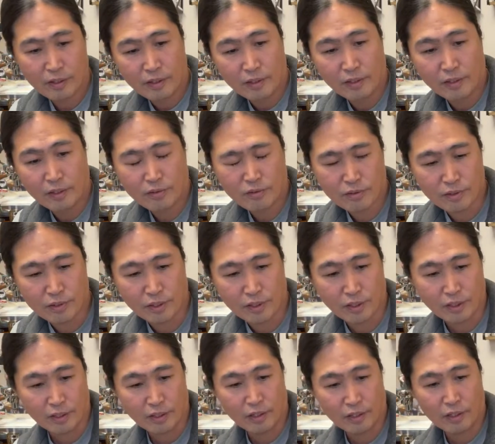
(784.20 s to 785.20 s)
let's
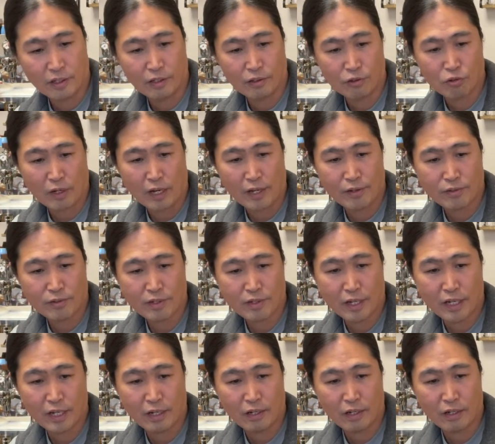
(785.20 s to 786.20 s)
see uh, John
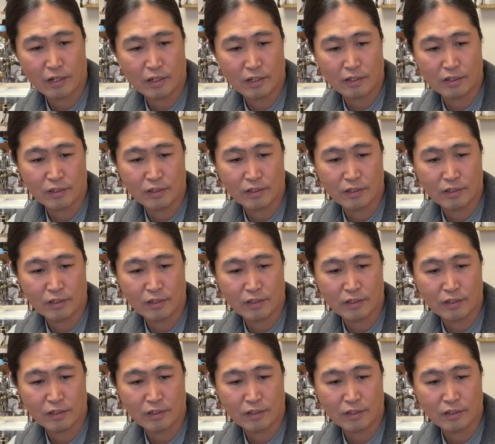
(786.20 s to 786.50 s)
say uh,